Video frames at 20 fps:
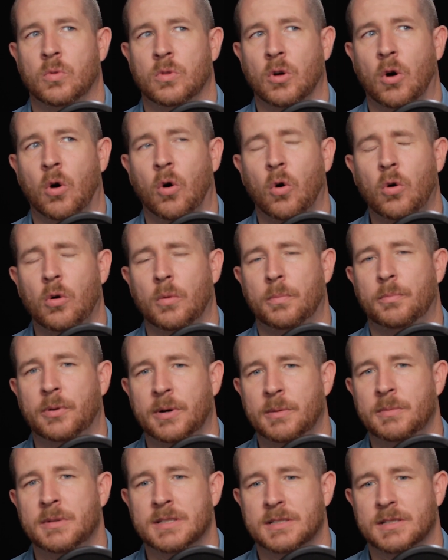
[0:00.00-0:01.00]
whole
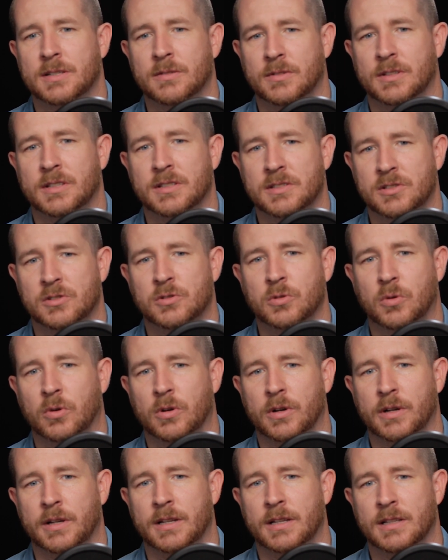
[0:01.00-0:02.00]
premise of this
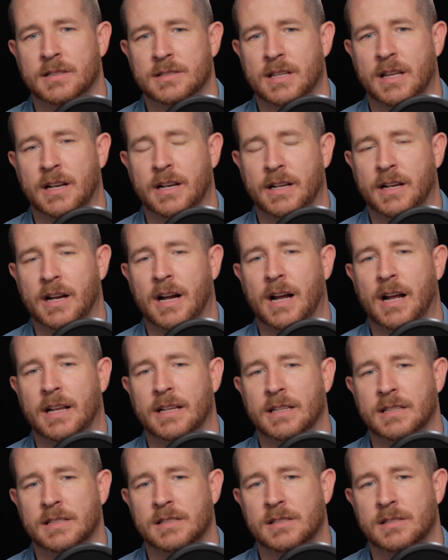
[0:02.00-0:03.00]
story is that a guy
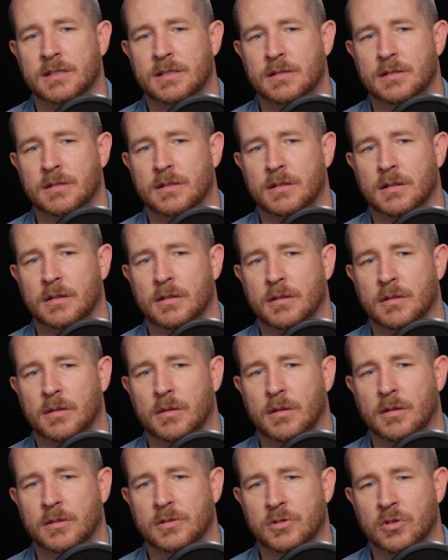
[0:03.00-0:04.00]
is
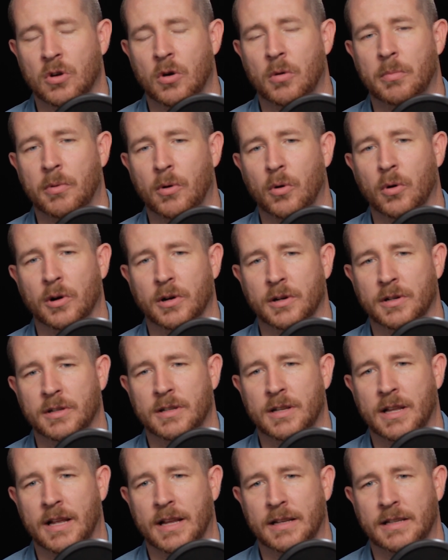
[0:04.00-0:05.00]
so
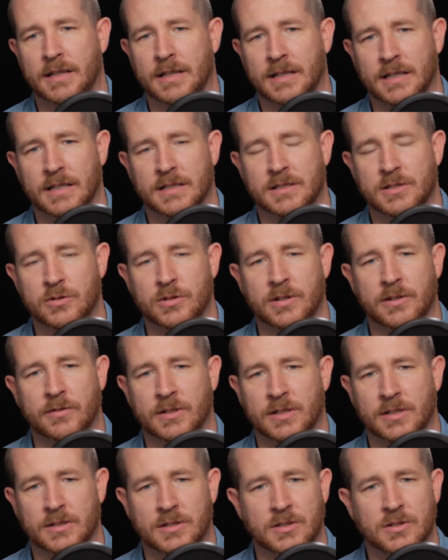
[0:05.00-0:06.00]
bored that he gets
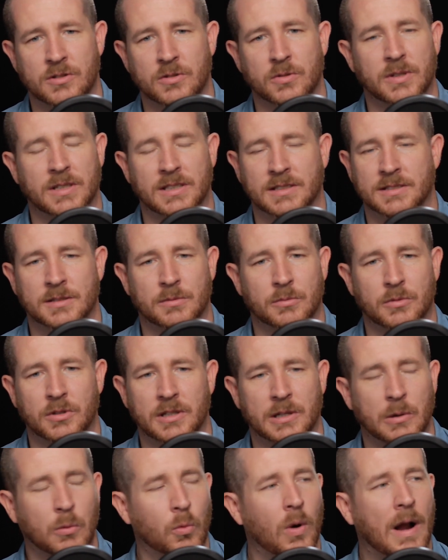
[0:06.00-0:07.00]
driven to doing some
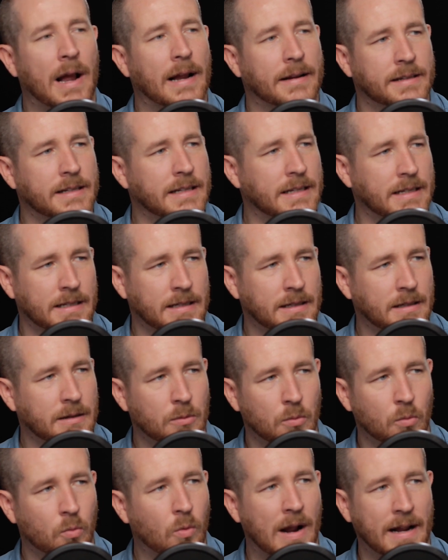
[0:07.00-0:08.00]
really wacky
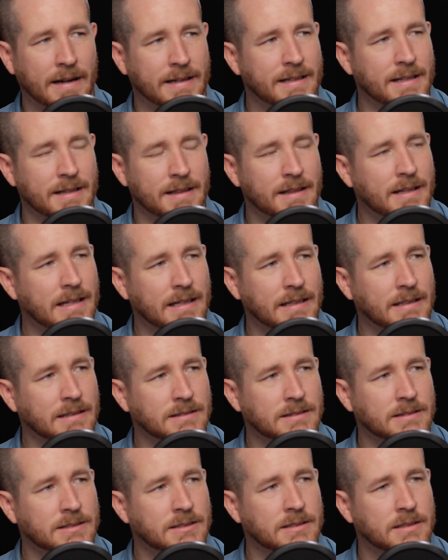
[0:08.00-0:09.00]

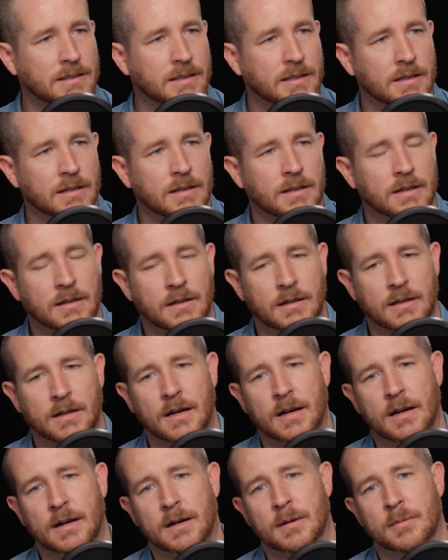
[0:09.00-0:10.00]
things.
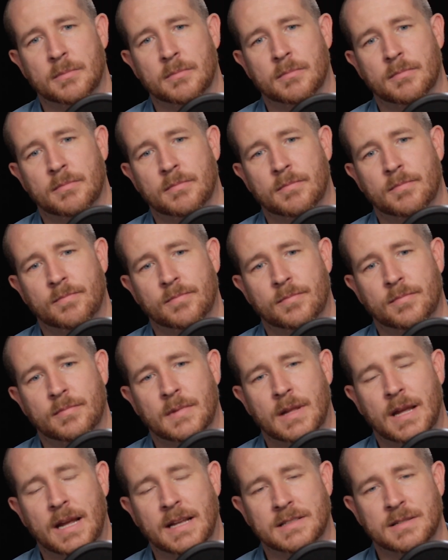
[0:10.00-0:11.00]

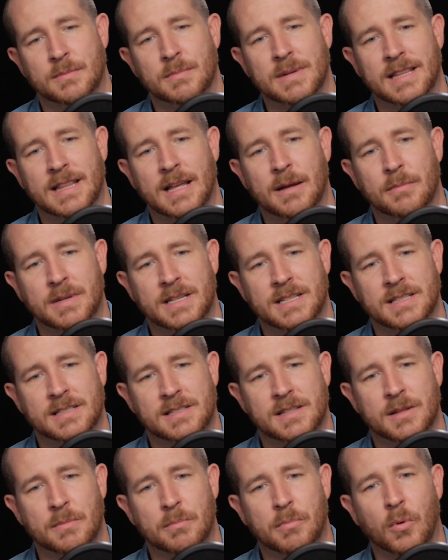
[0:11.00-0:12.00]
And to me, that
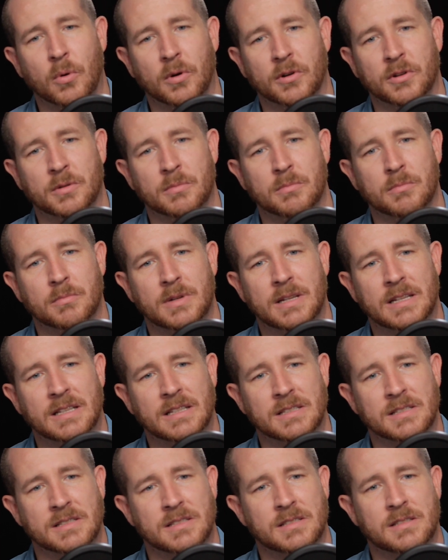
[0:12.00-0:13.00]
means the boredom
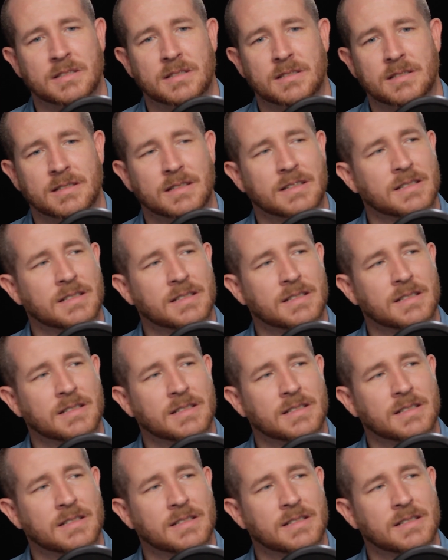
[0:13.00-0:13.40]
is